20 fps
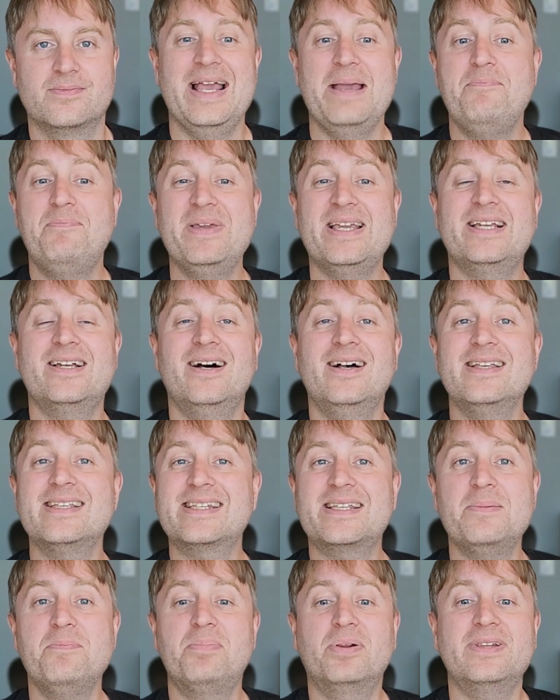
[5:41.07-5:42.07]
And because
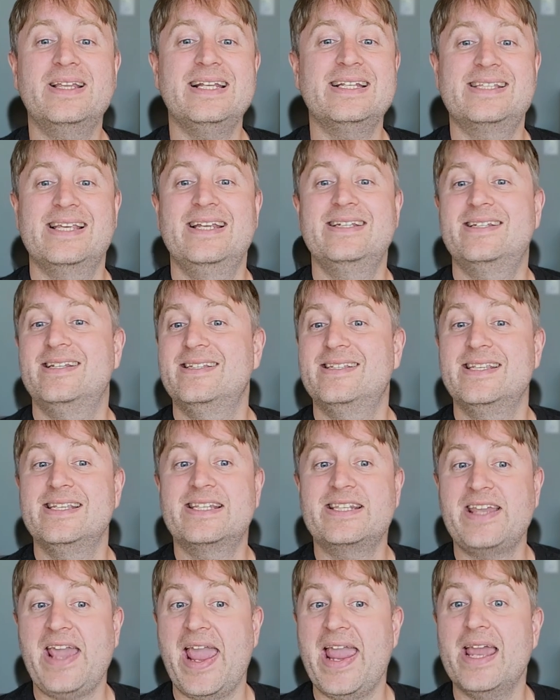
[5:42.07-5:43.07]
complete
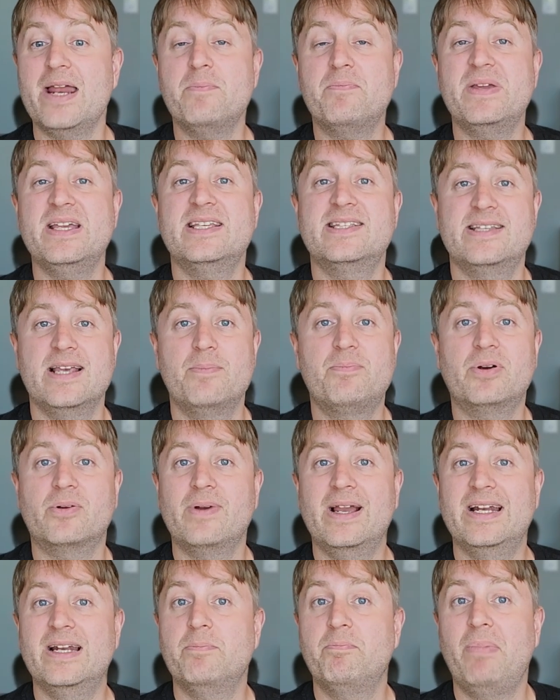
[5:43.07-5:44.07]
sentences can't be
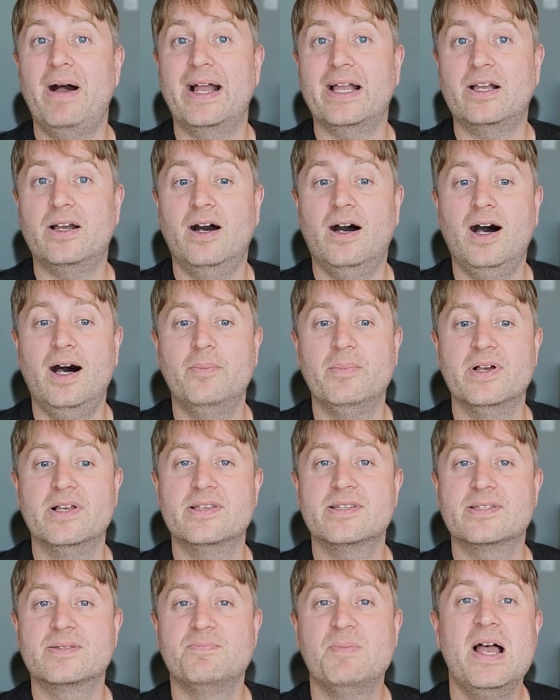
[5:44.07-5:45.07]
separated by
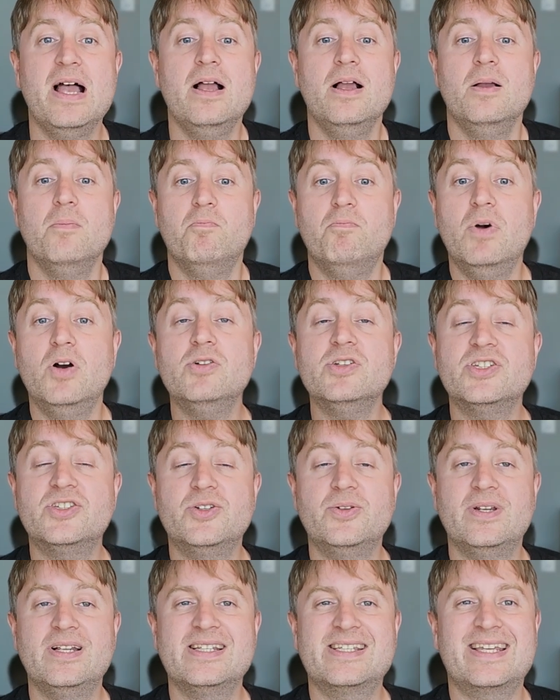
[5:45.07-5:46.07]
commas, most
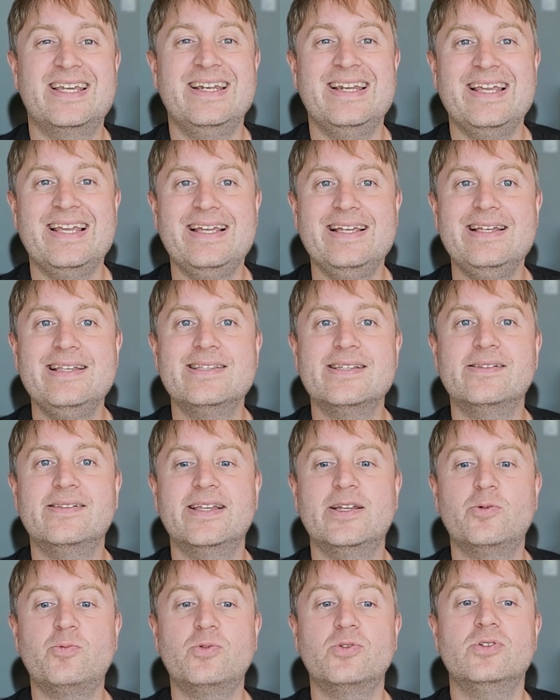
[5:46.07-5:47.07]
students can
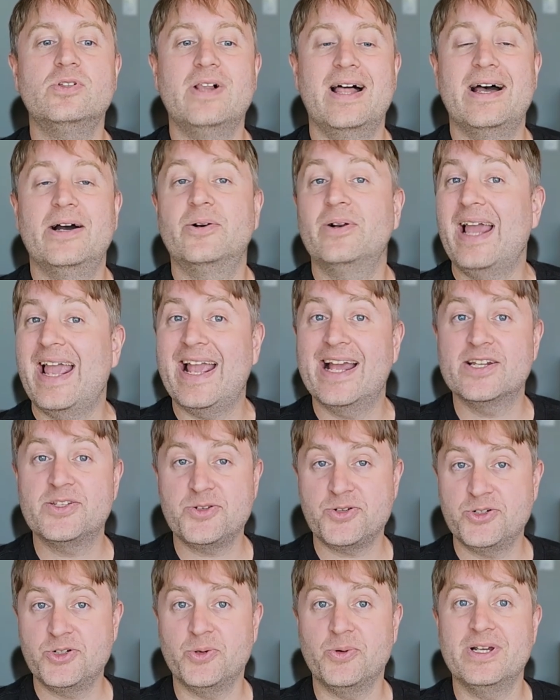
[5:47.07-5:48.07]
easily rule out
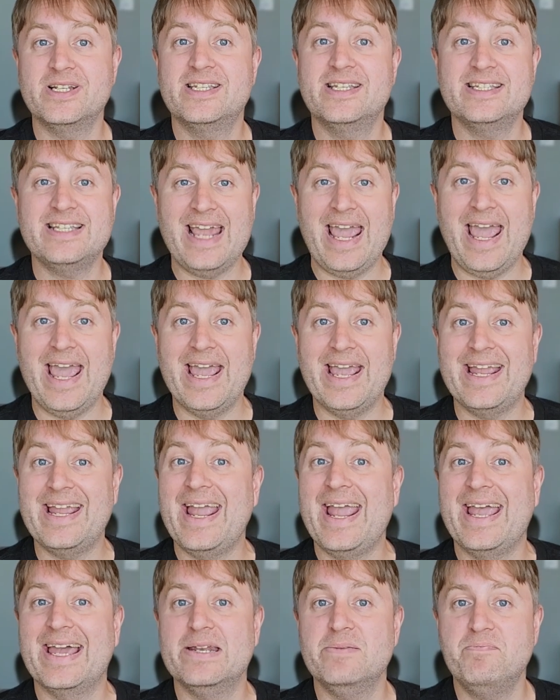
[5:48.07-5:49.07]
answer choices A
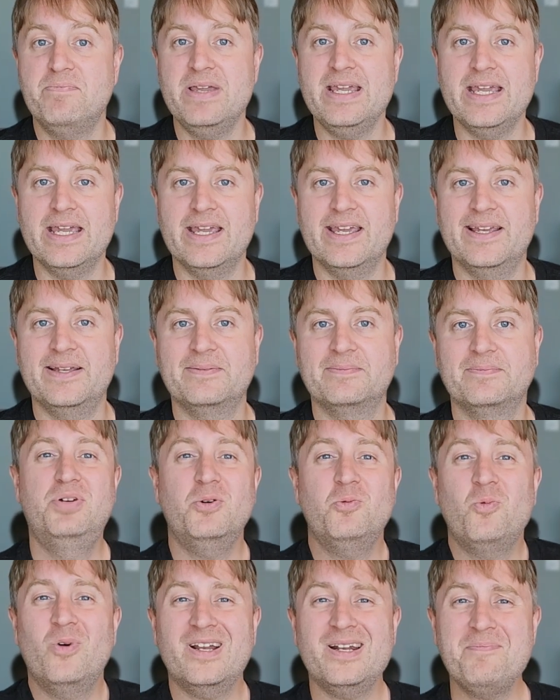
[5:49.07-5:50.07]
and B.
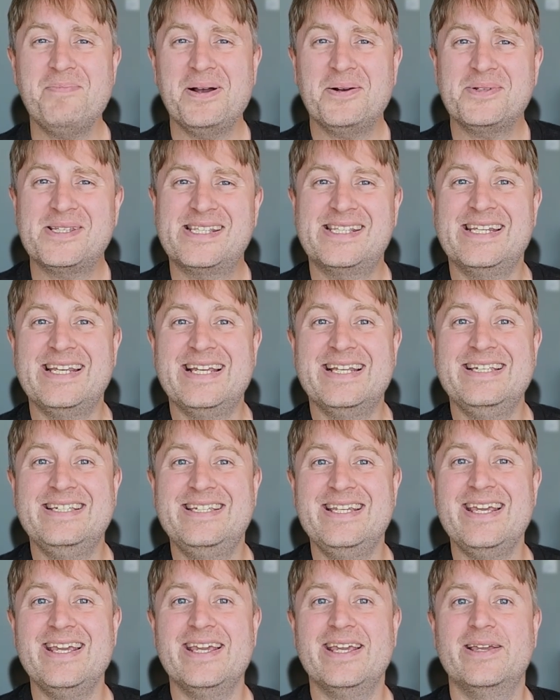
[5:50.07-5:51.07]
But what about C and
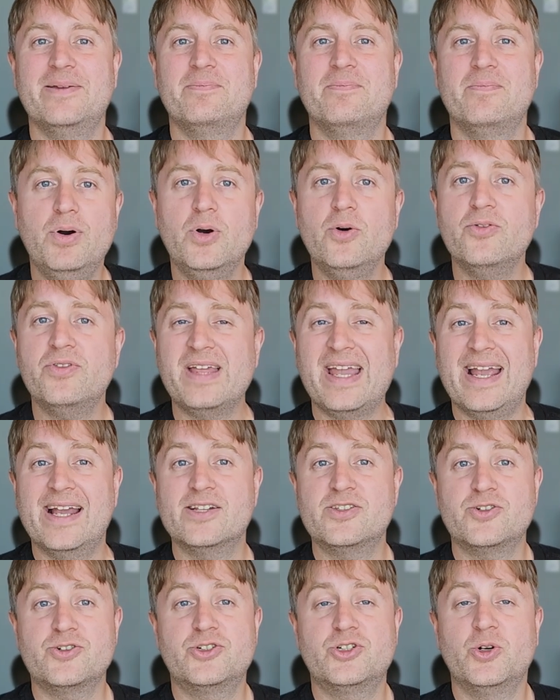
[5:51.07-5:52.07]
D? Both
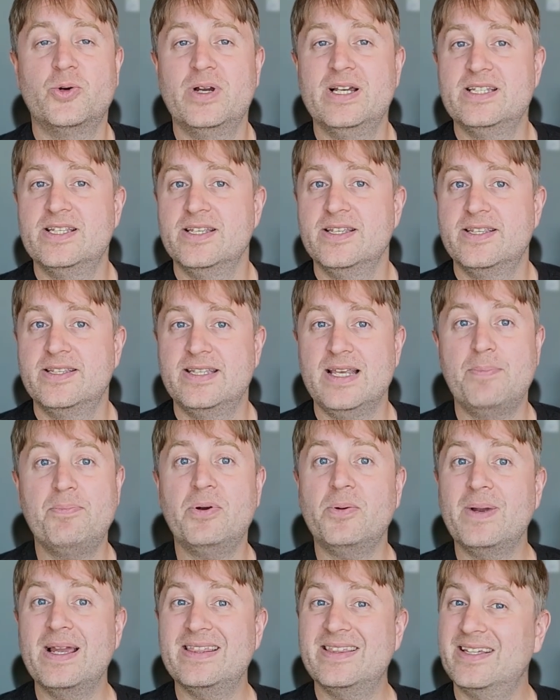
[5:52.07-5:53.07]
answer choices
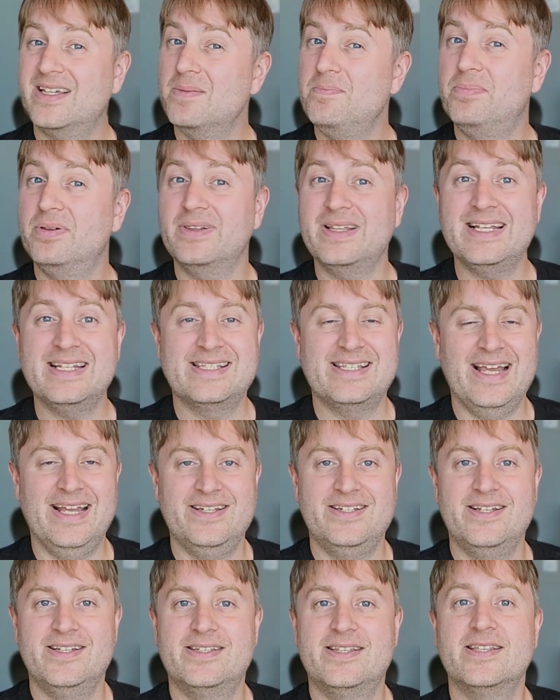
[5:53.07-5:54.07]
separate the complete
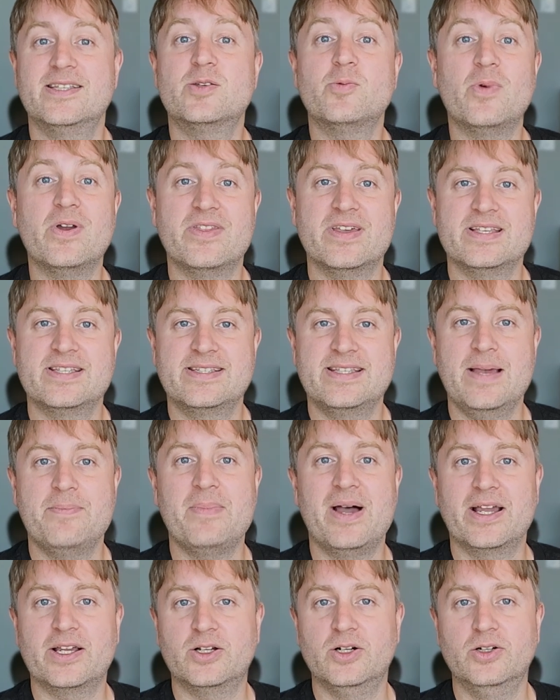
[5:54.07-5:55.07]
sentences with a
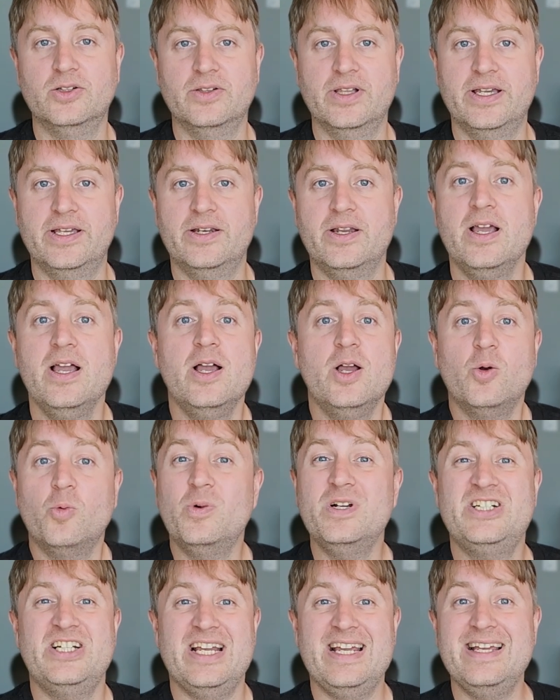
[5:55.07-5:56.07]
semicolon,
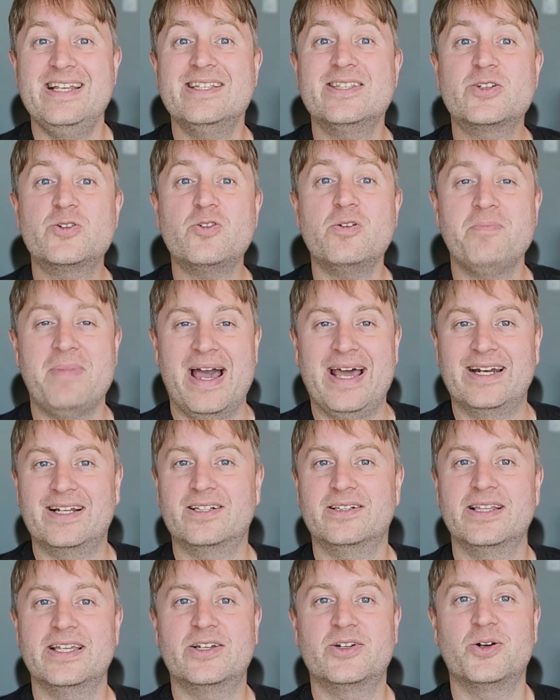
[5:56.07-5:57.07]
which is
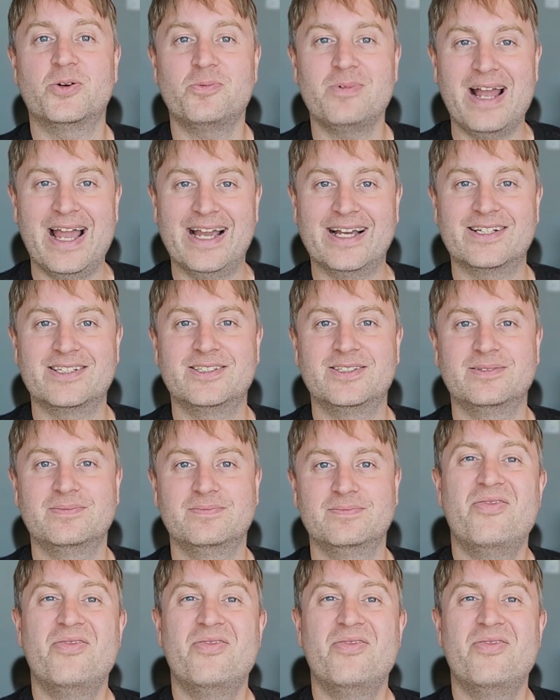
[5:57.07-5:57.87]
grammatically correct.